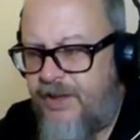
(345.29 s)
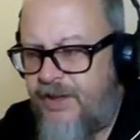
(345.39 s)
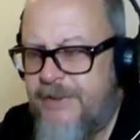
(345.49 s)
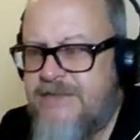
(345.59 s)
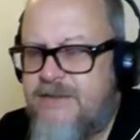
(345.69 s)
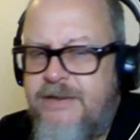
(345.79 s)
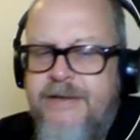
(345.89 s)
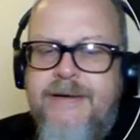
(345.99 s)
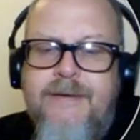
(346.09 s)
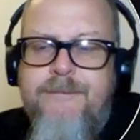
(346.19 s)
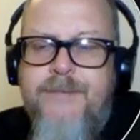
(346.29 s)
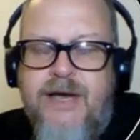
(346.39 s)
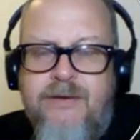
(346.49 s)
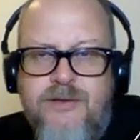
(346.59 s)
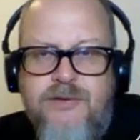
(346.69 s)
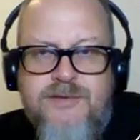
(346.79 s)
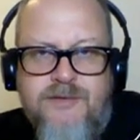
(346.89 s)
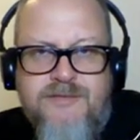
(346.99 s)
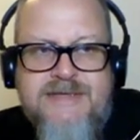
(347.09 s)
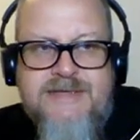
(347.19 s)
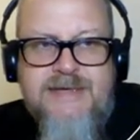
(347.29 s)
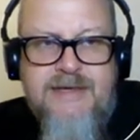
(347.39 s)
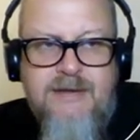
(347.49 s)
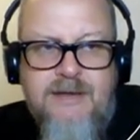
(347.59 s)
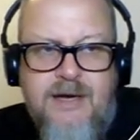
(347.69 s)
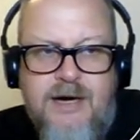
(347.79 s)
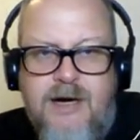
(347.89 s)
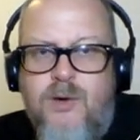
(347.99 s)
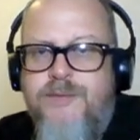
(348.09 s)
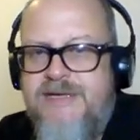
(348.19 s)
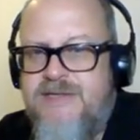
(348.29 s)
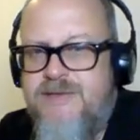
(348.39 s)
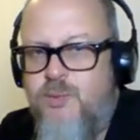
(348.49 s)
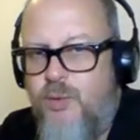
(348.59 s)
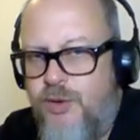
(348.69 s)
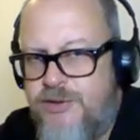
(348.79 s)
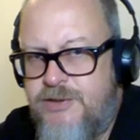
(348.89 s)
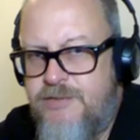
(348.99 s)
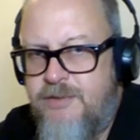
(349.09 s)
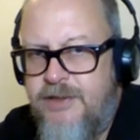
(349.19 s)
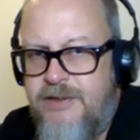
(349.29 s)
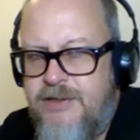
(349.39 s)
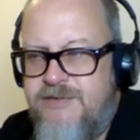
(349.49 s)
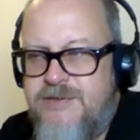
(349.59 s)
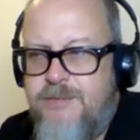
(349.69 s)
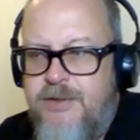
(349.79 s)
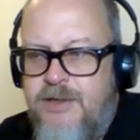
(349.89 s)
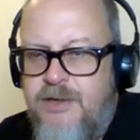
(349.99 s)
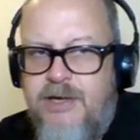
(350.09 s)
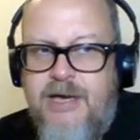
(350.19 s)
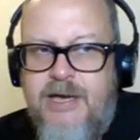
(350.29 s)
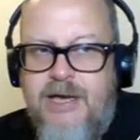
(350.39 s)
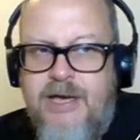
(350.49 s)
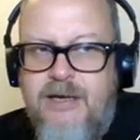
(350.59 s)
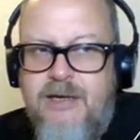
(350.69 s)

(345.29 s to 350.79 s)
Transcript: But basically, now that you've sort of seen how this works, it gives me a